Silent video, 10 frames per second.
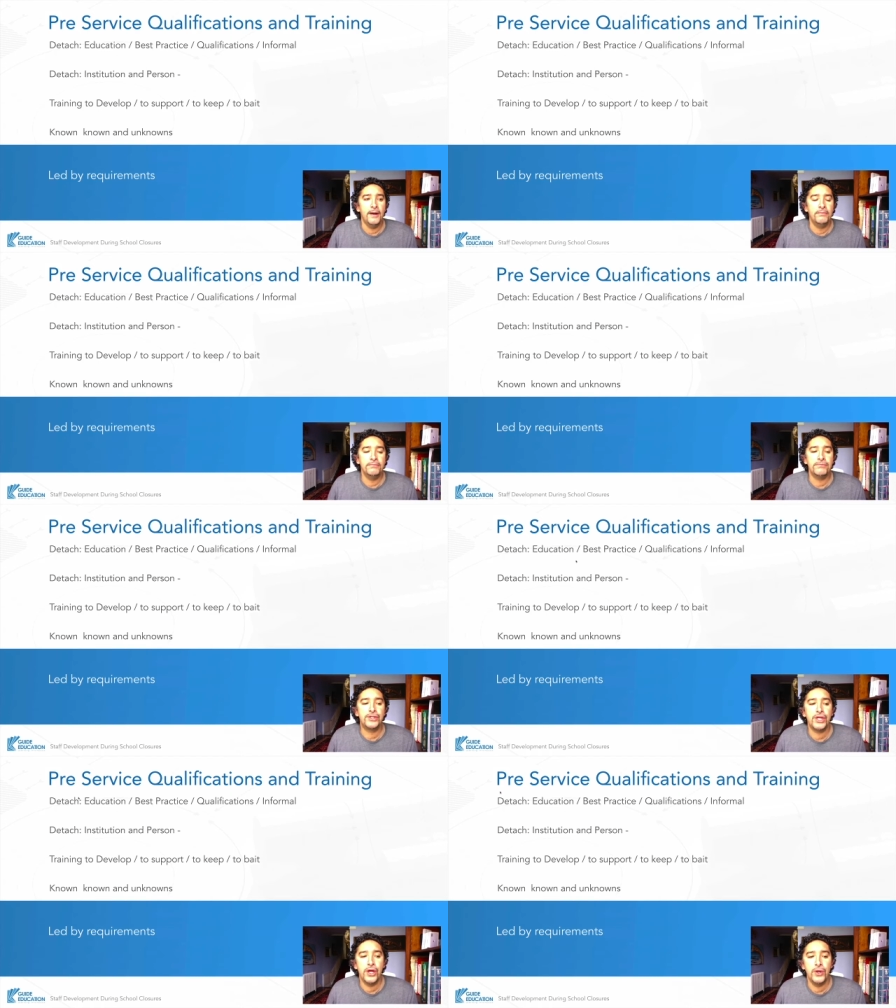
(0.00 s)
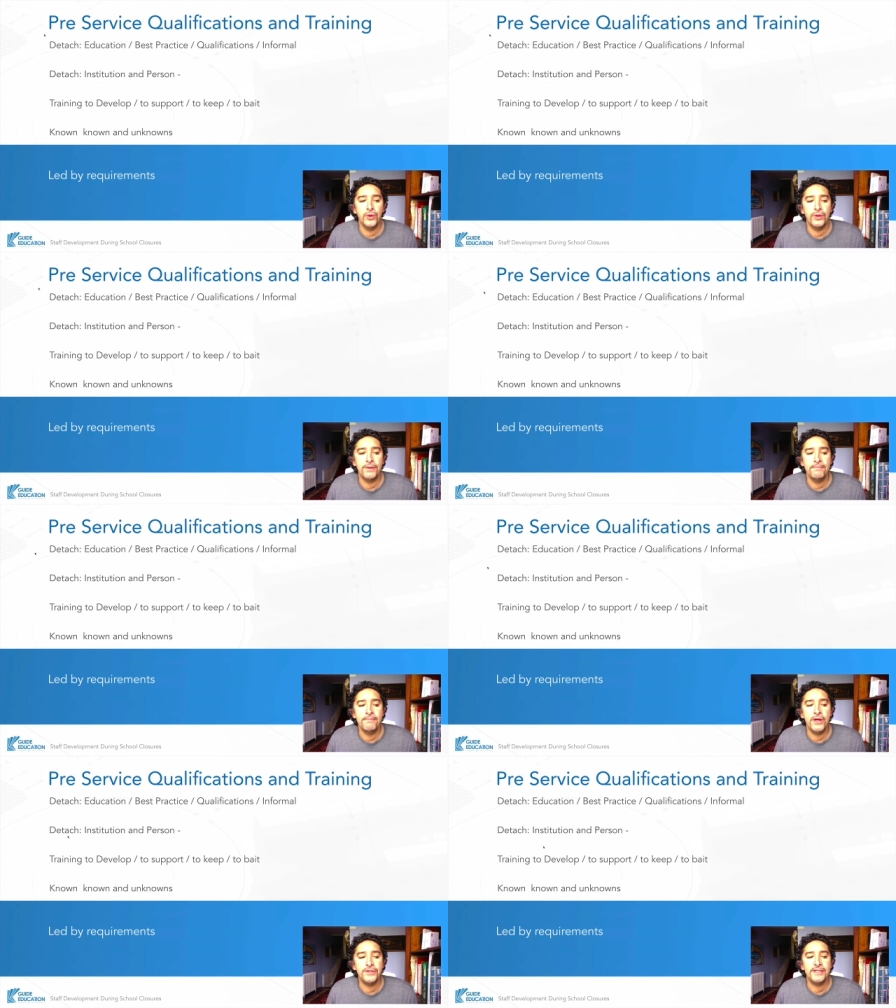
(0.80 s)
with. So the
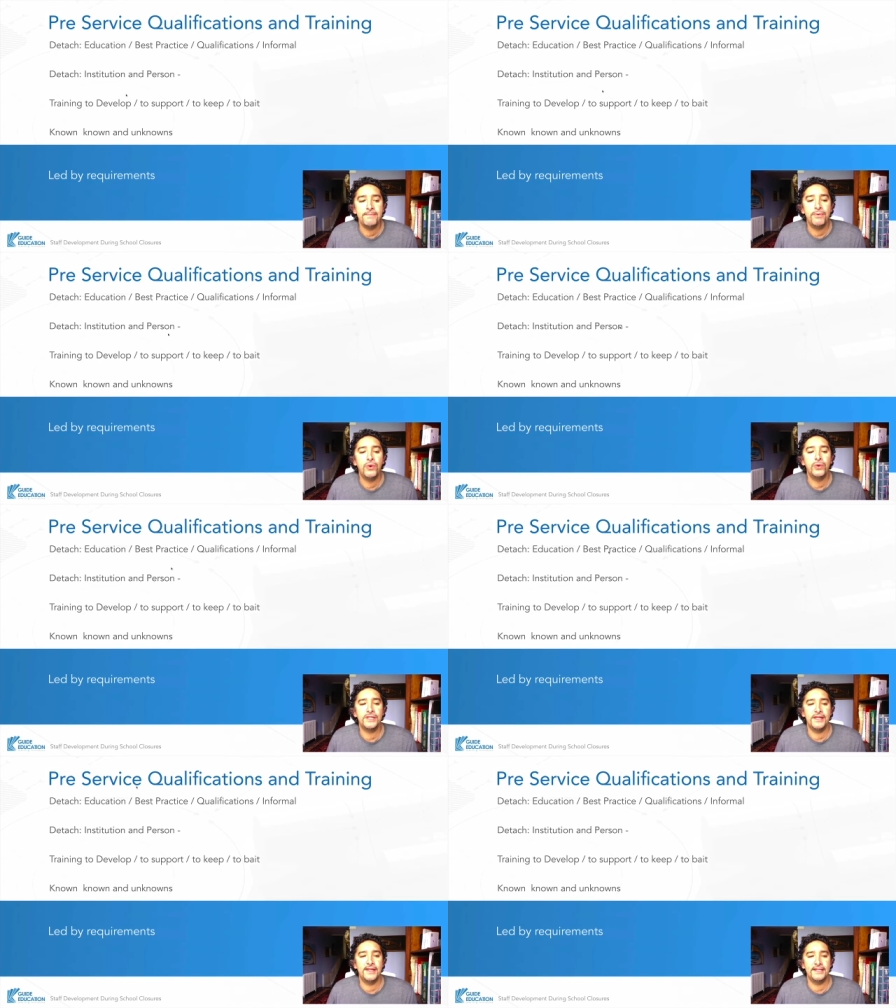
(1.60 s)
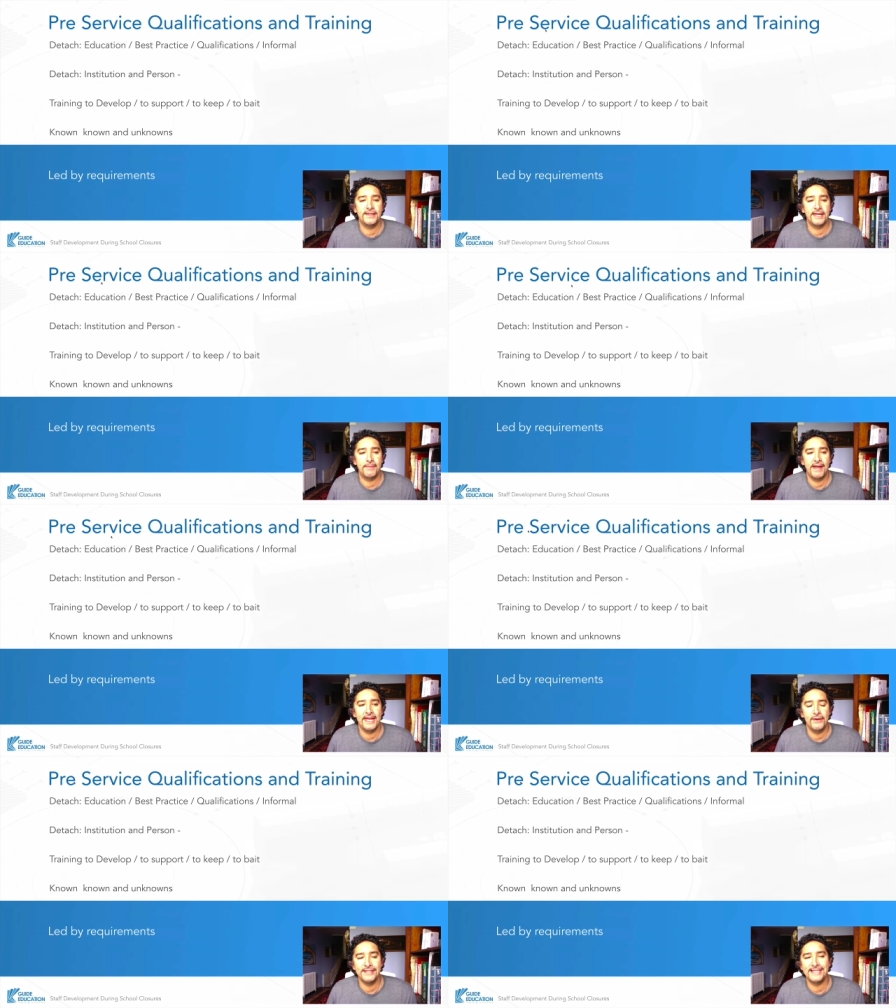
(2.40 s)
most important thing to think about here
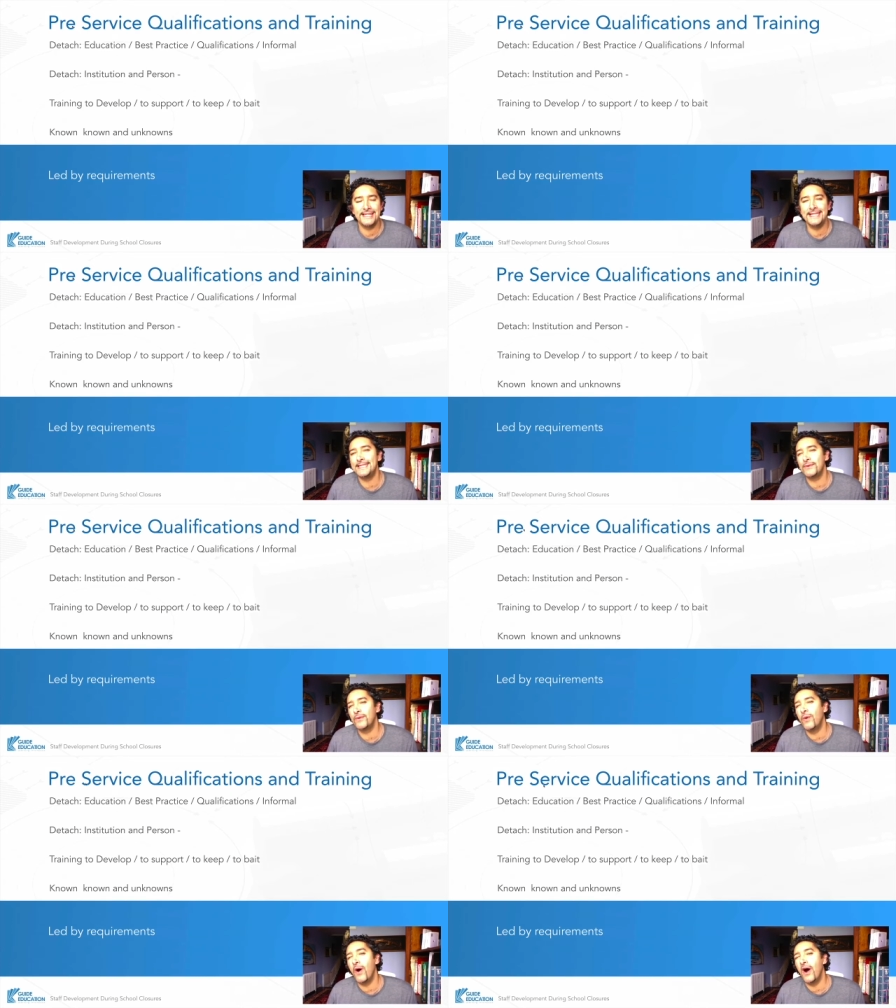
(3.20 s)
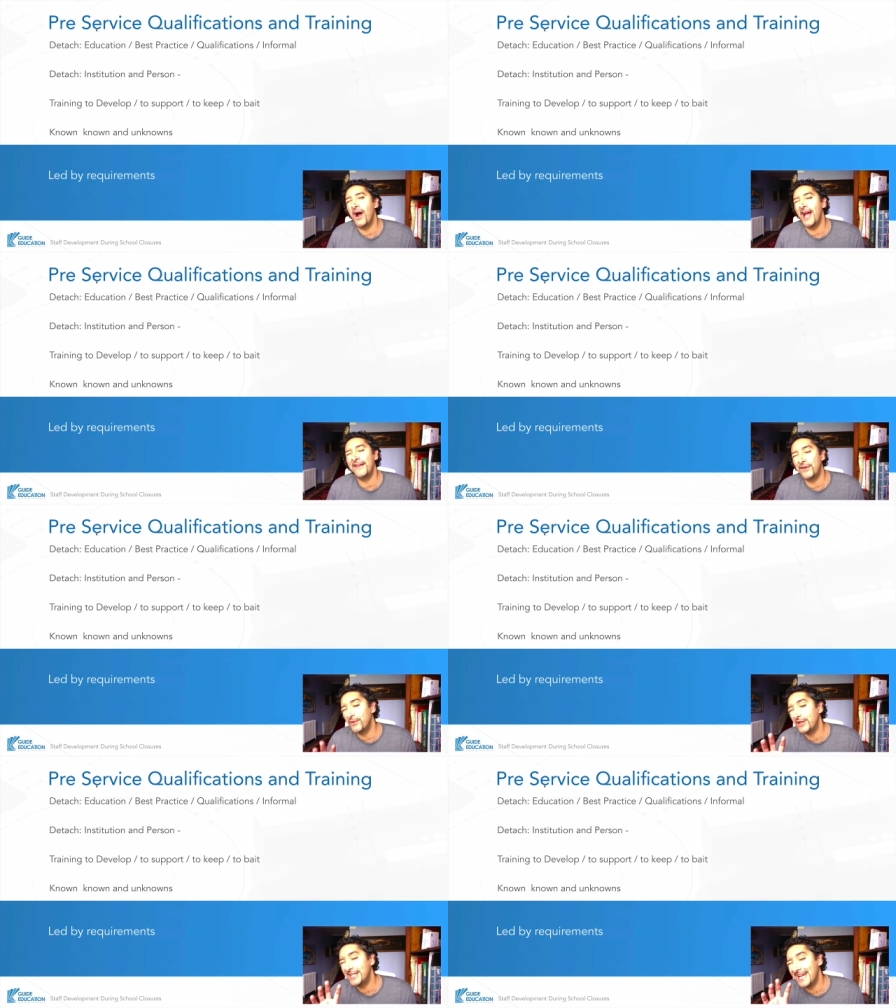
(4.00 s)
is this is what, if you're
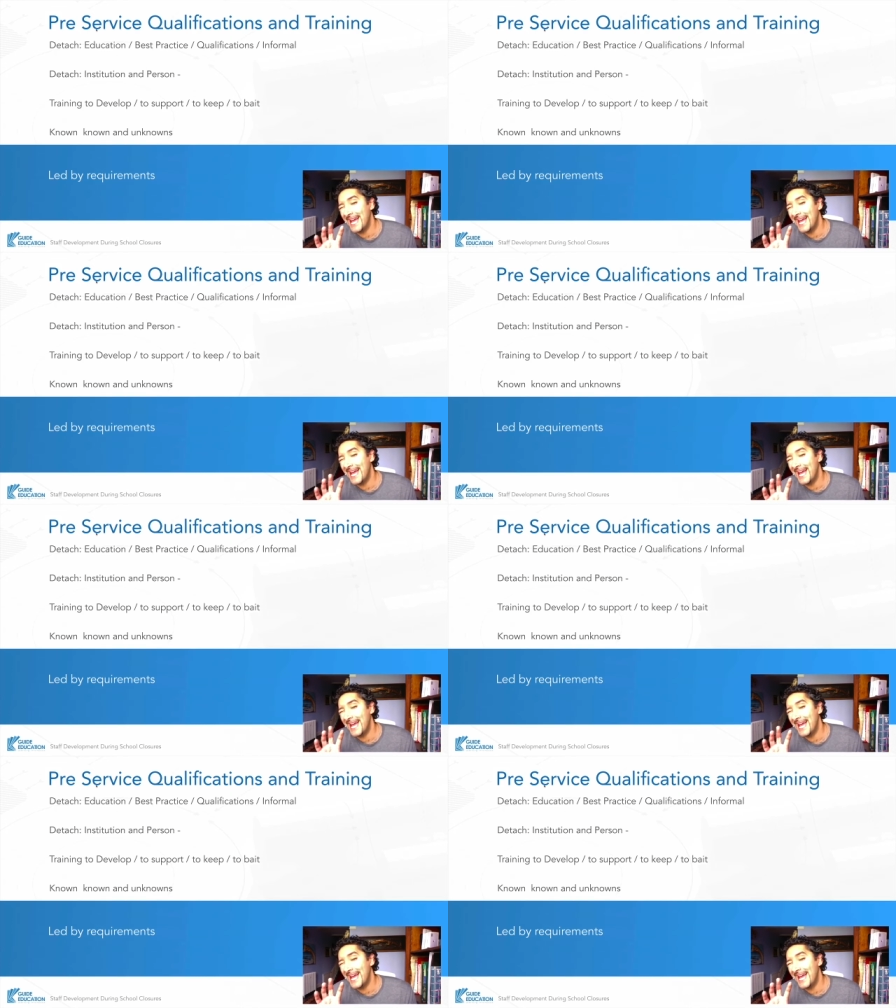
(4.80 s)
looking at